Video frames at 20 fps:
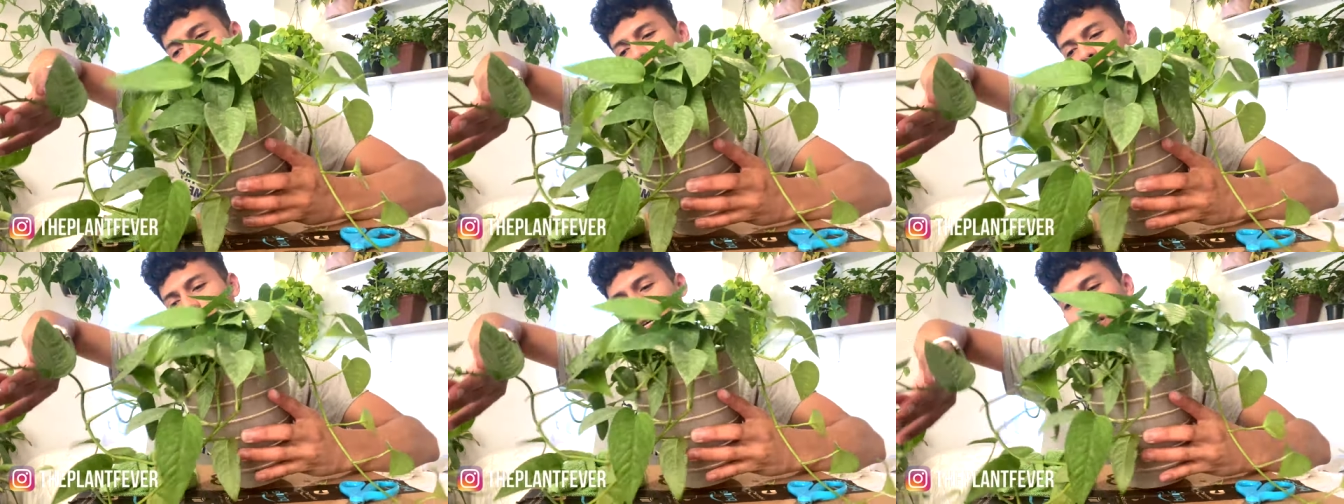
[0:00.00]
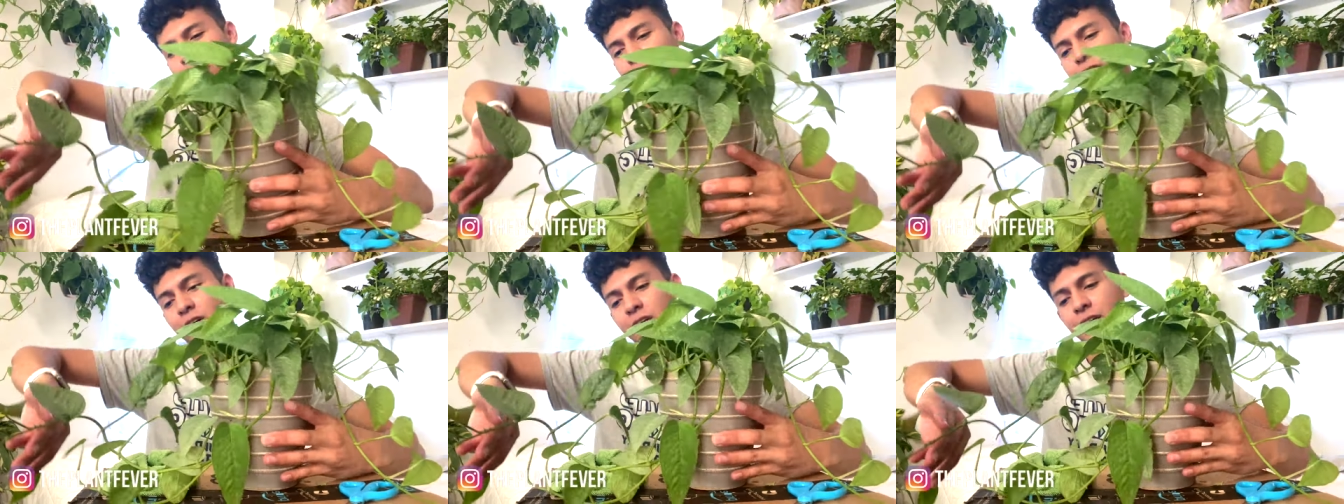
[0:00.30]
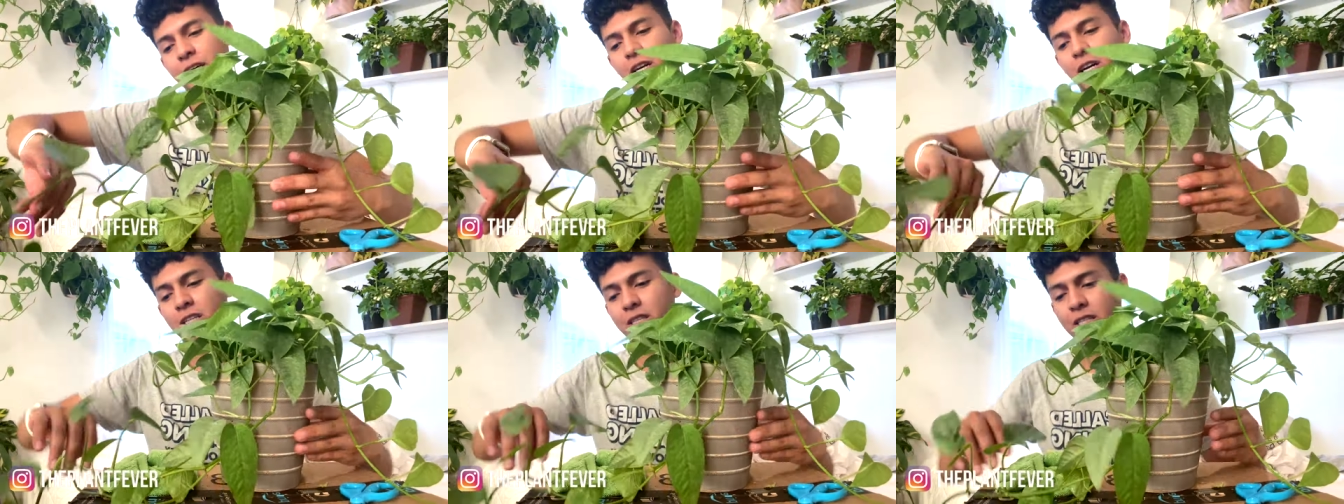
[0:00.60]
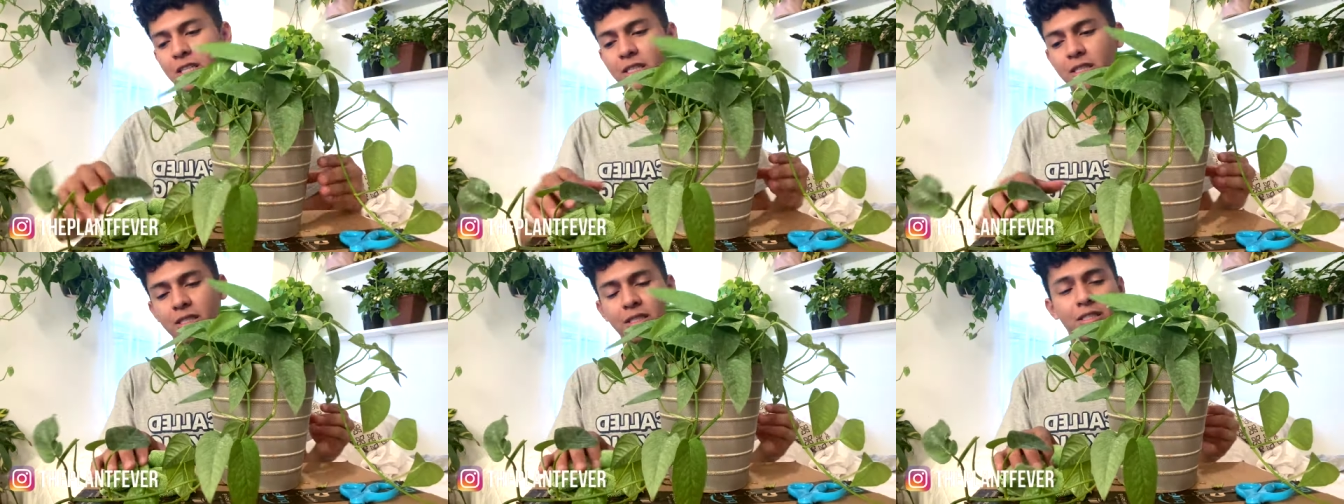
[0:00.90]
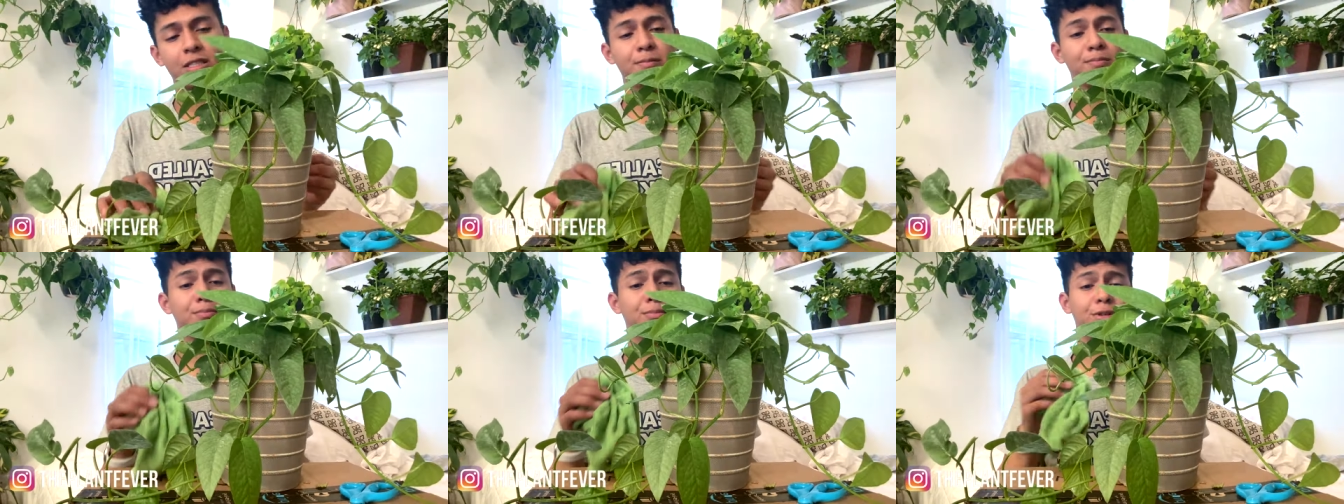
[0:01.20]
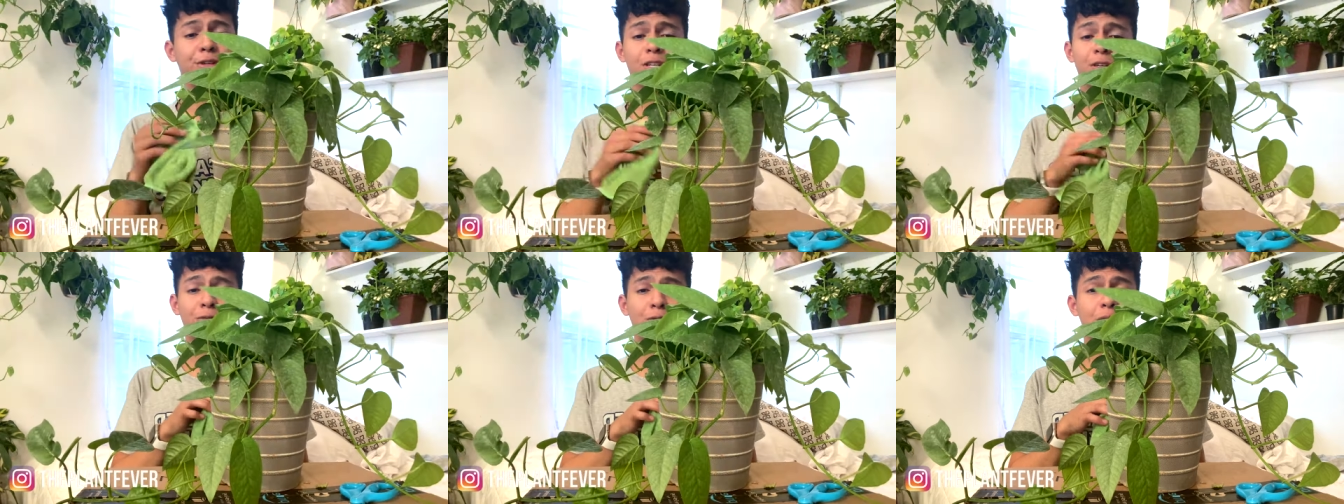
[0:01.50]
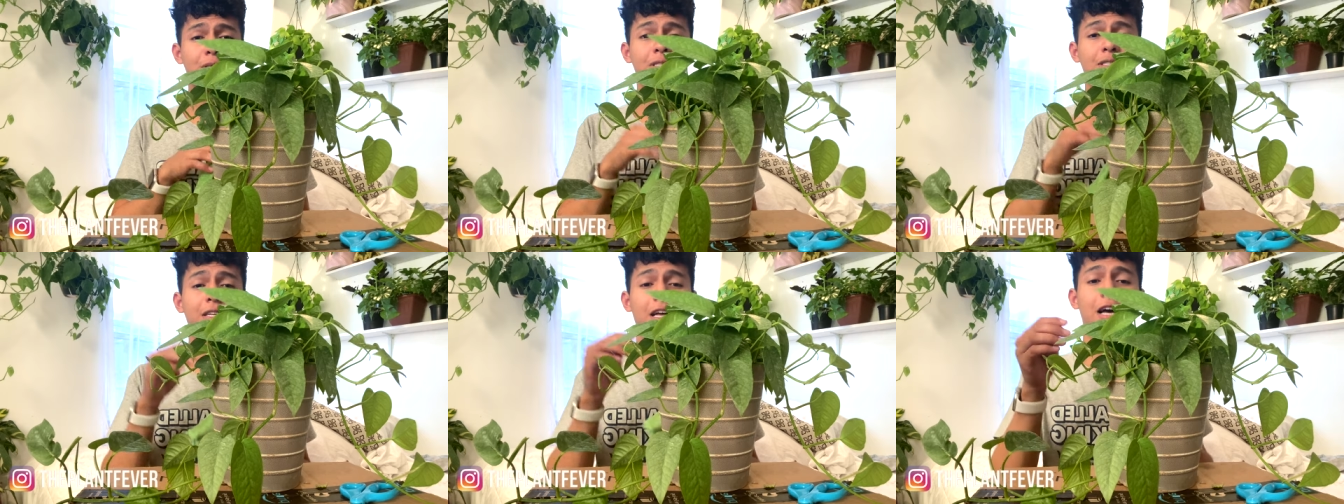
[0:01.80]
like literally cut these
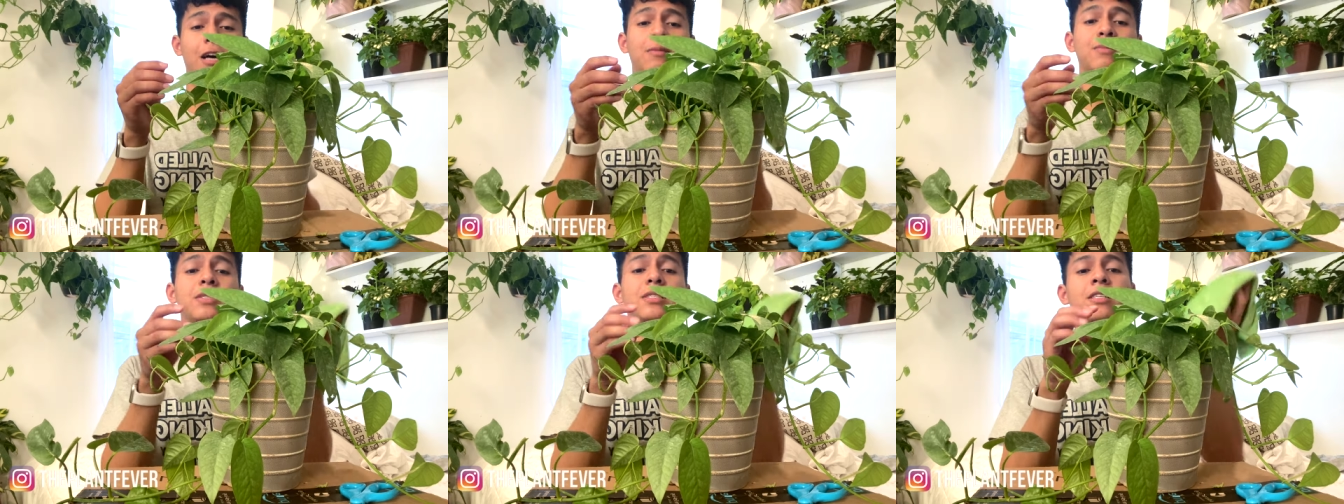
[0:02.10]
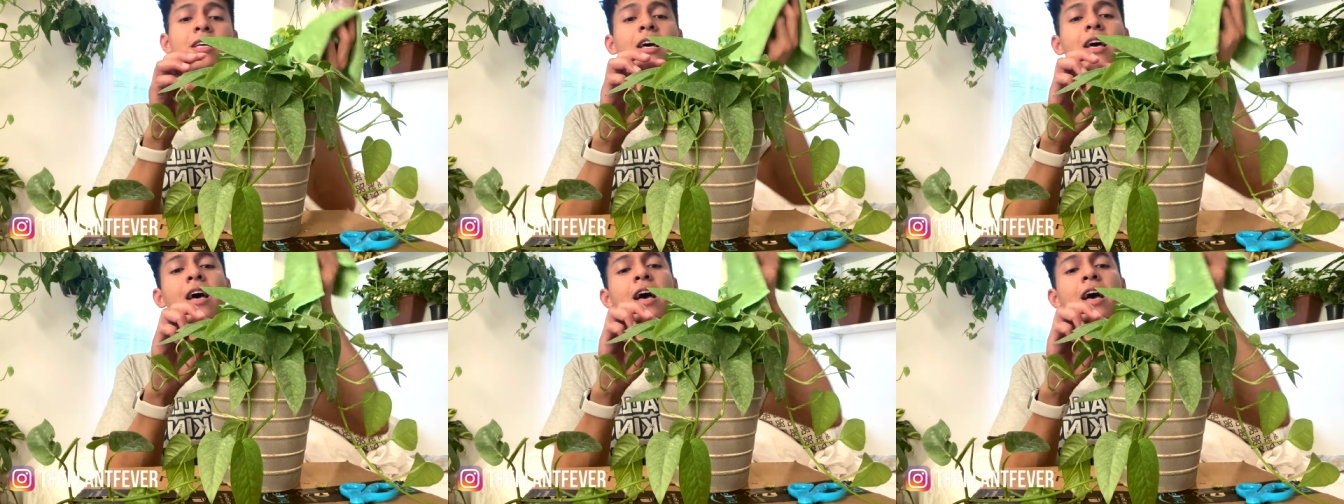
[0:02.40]
beautiful stamps